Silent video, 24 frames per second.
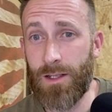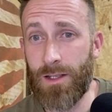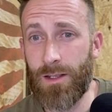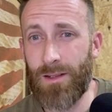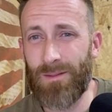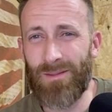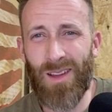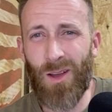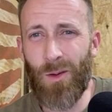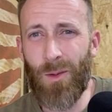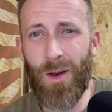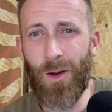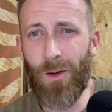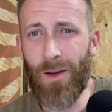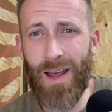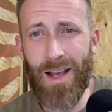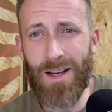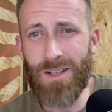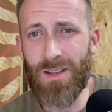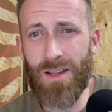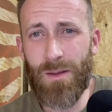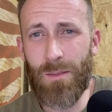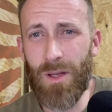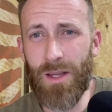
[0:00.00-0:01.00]
And we don't
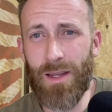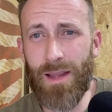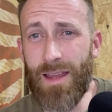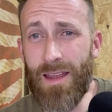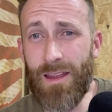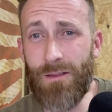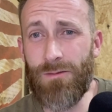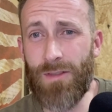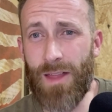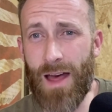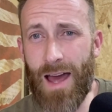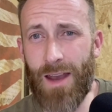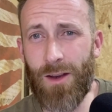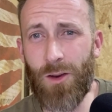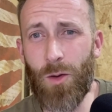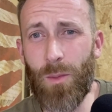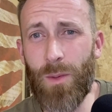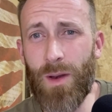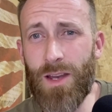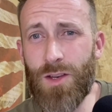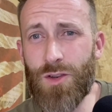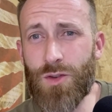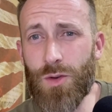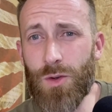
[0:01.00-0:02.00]
actually believe that.
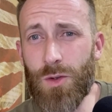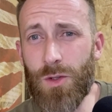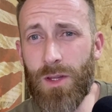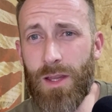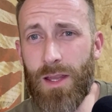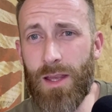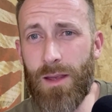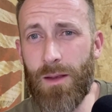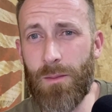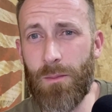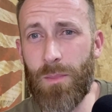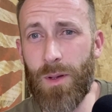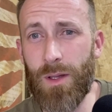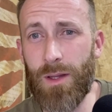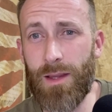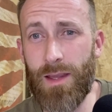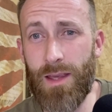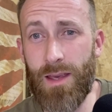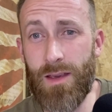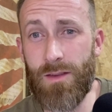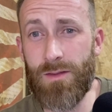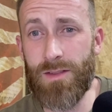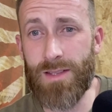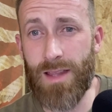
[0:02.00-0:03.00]
Nobody truly
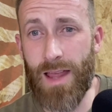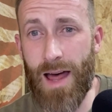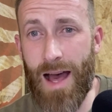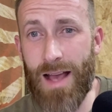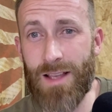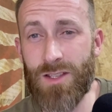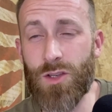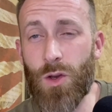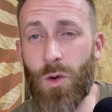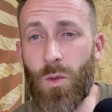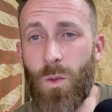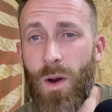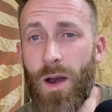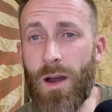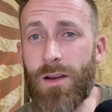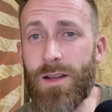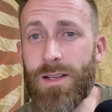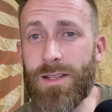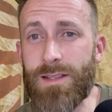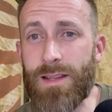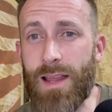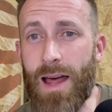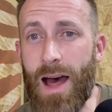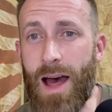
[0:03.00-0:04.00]
believes that. So where
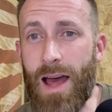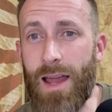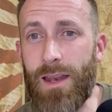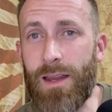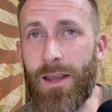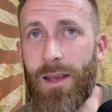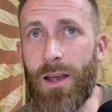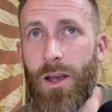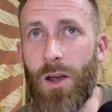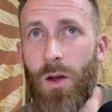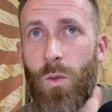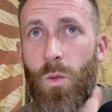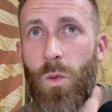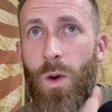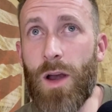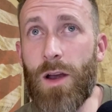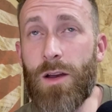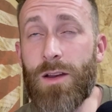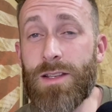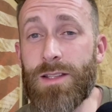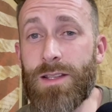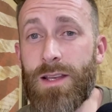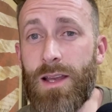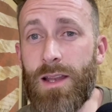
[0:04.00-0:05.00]

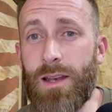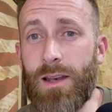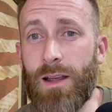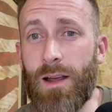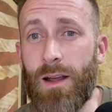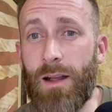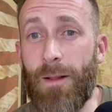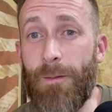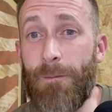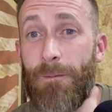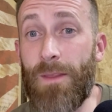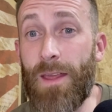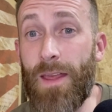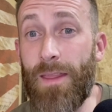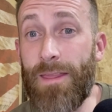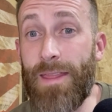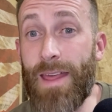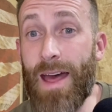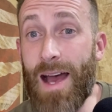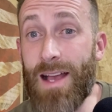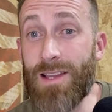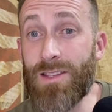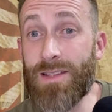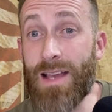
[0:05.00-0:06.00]
is it that
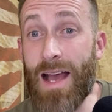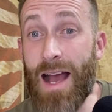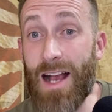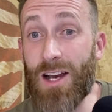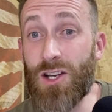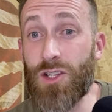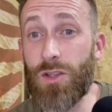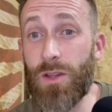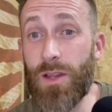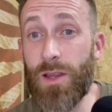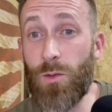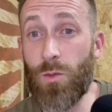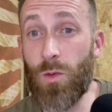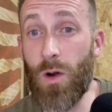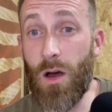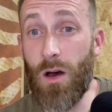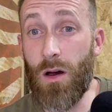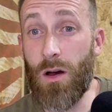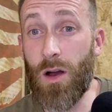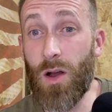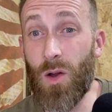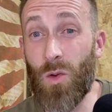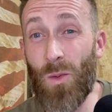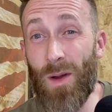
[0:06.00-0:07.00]
that's actually
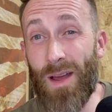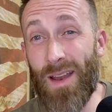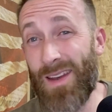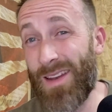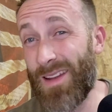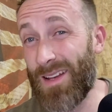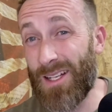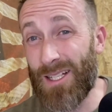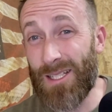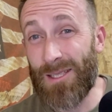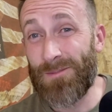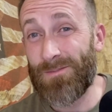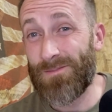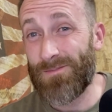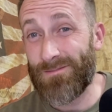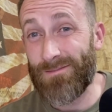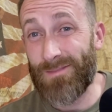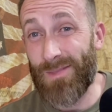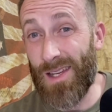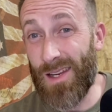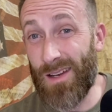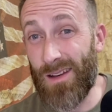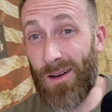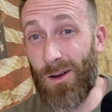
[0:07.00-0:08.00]
wrong when,
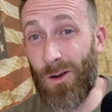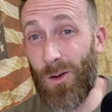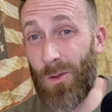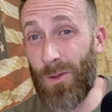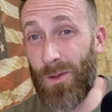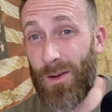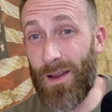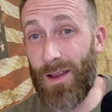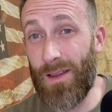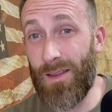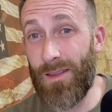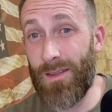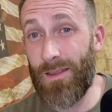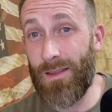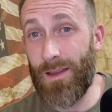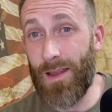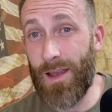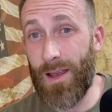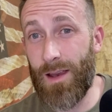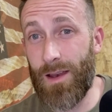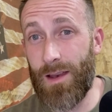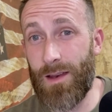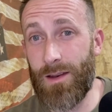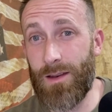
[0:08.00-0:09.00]

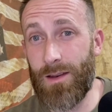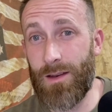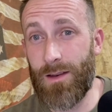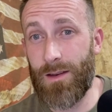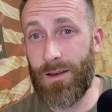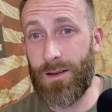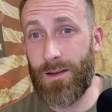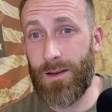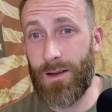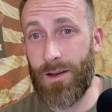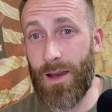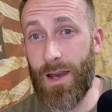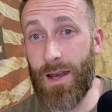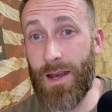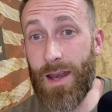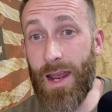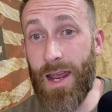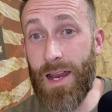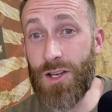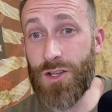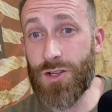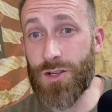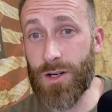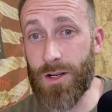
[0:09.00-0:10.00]
in
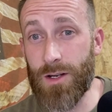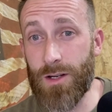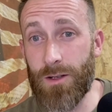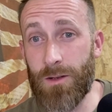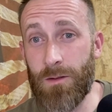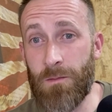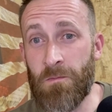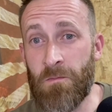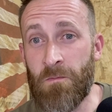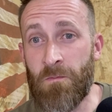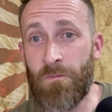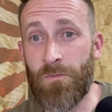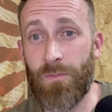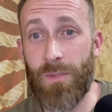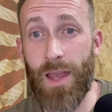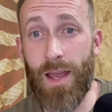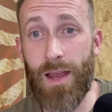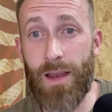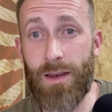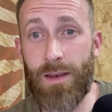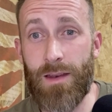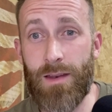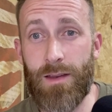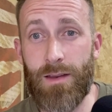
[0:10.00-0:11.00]
nature
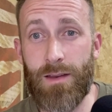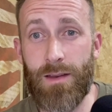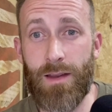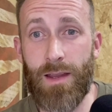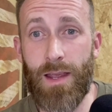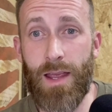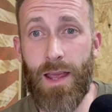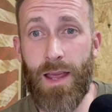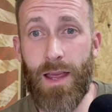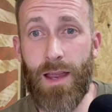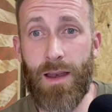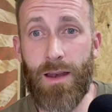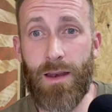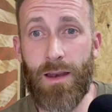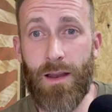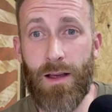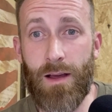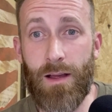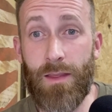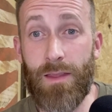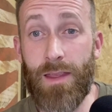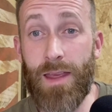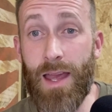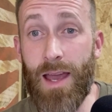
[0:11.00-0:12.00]
and in
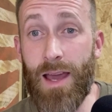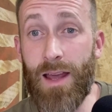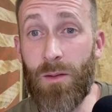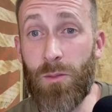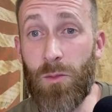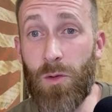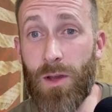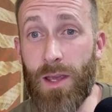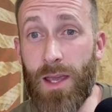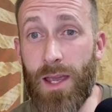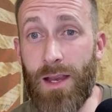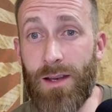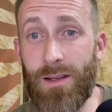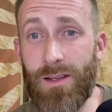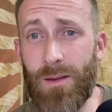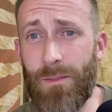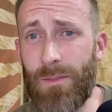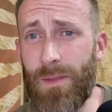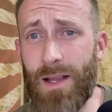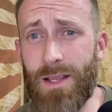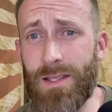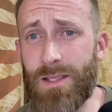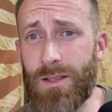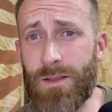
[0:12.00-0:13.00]
the animal kingdom,
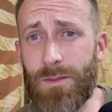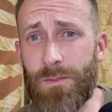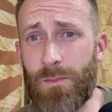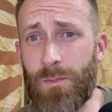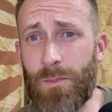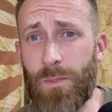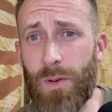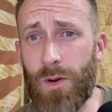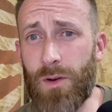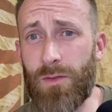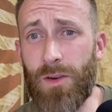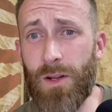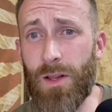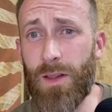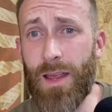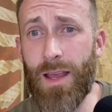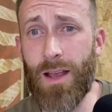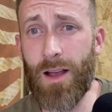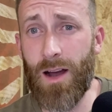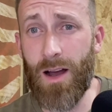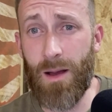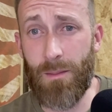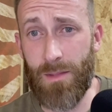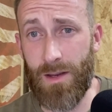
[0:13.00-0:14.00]
that's perfectly
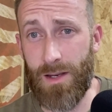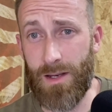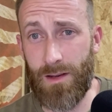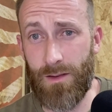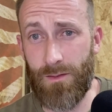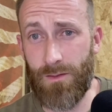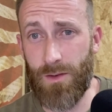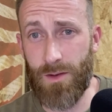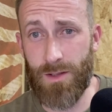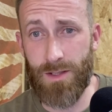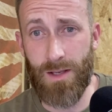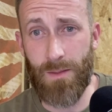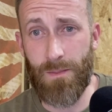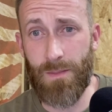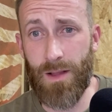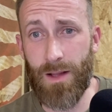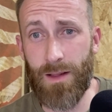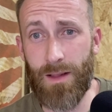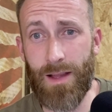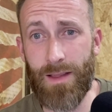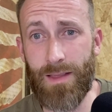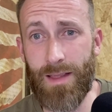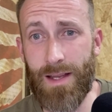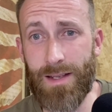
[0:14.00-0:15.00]
common for something
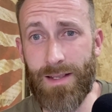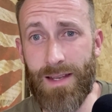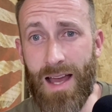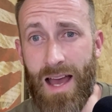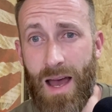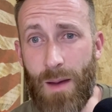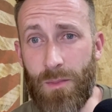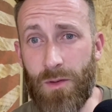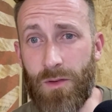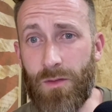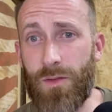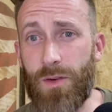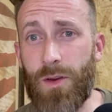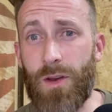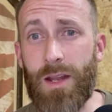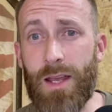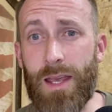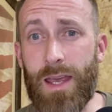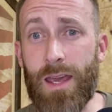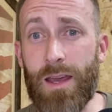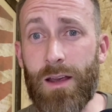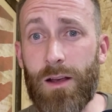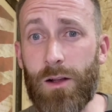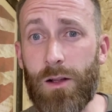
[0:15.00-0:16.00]
like that to happen, for you to
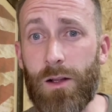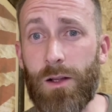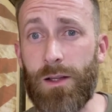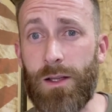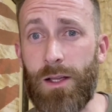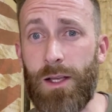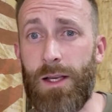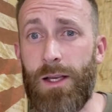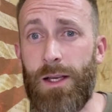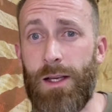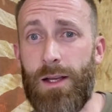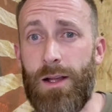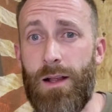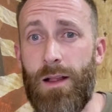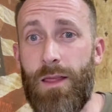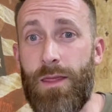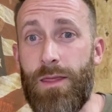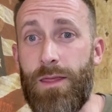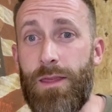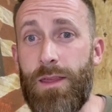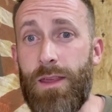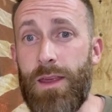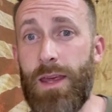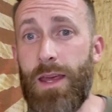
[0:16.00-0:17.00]
kill
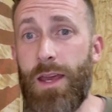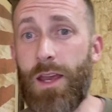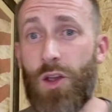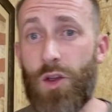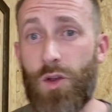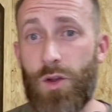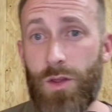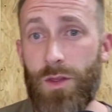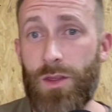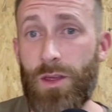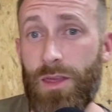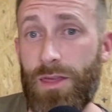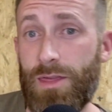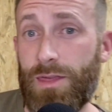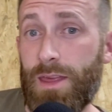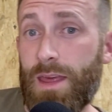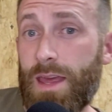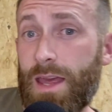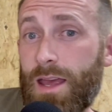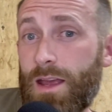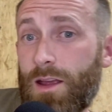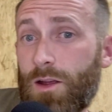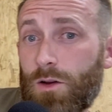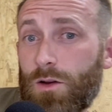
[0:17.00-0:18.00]
the
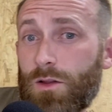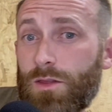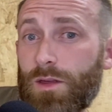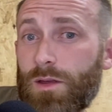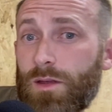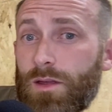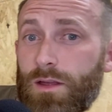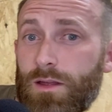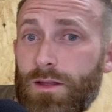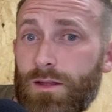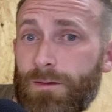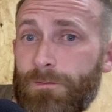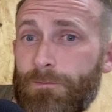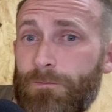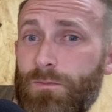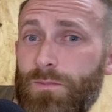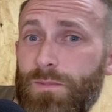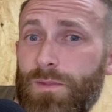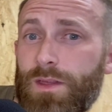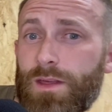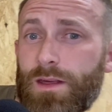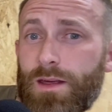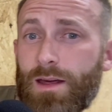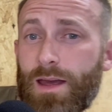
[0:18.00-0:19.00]
thing or
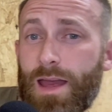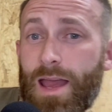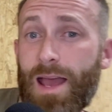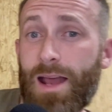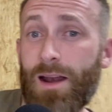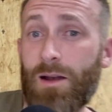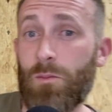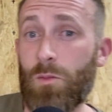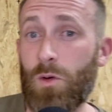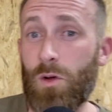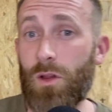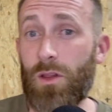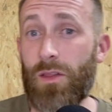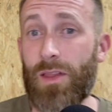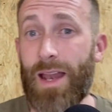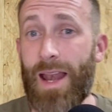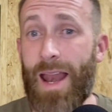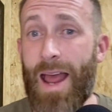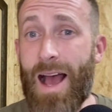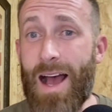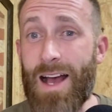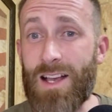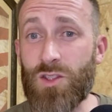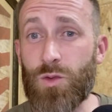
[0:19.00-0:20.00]
the animal that
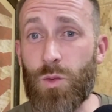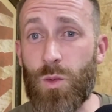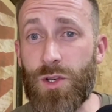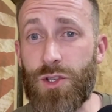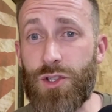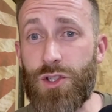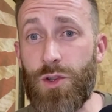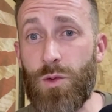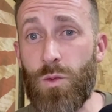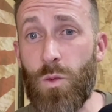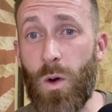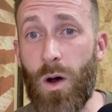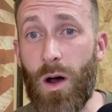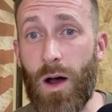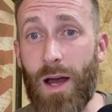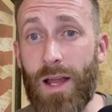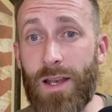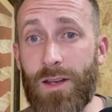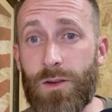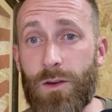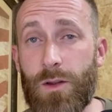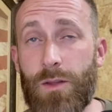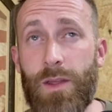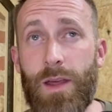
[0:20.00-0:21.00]
has what you
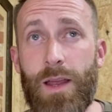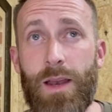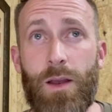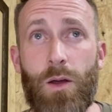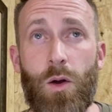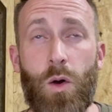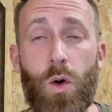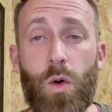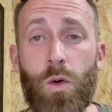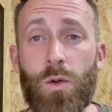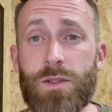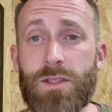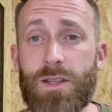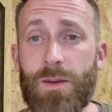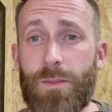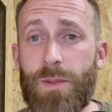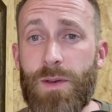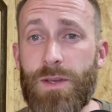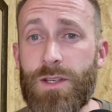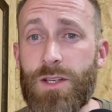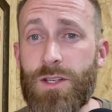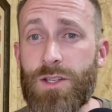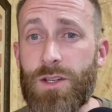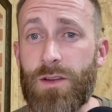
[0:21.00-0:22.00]
want or that holds a
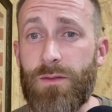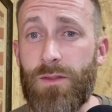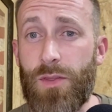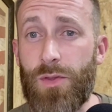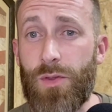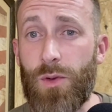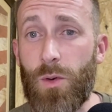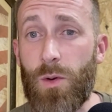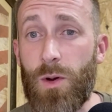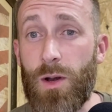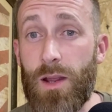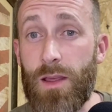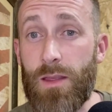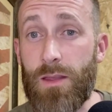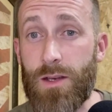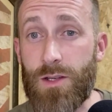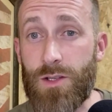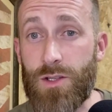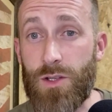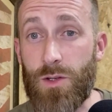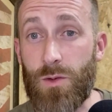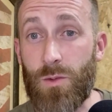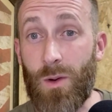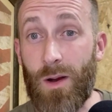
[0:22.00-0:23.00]
position of authority that
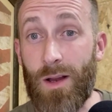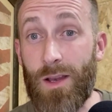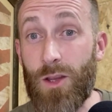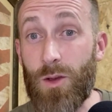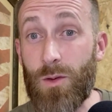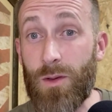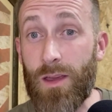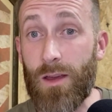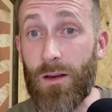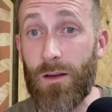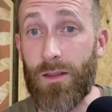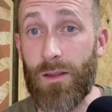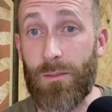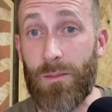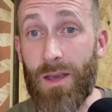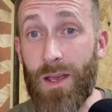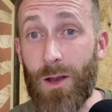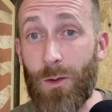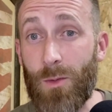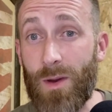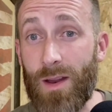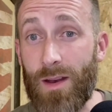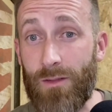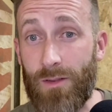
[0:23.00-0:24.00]
you want. You kill them, you get
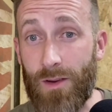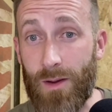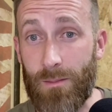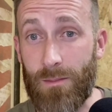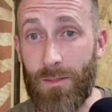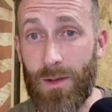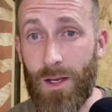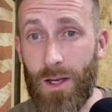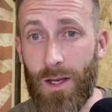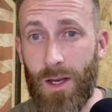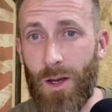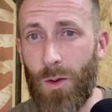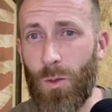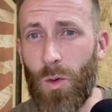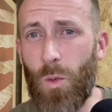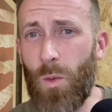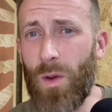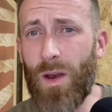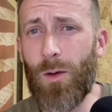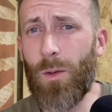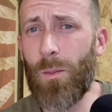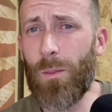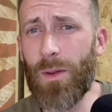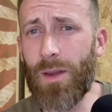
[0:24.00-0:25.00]
rid of them. Well, we
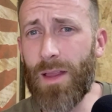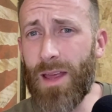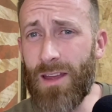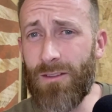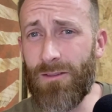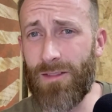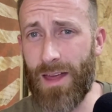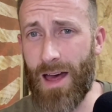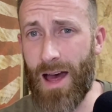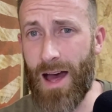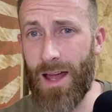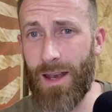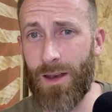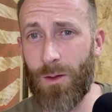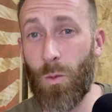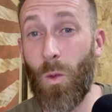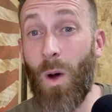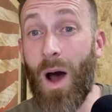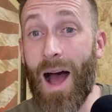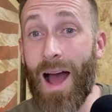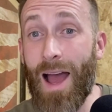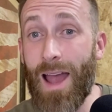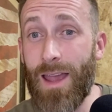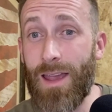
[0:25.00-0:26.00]
don't believe that.
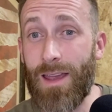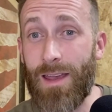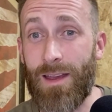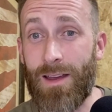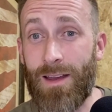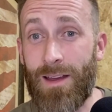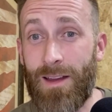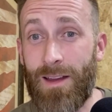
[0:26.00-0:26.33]
Why?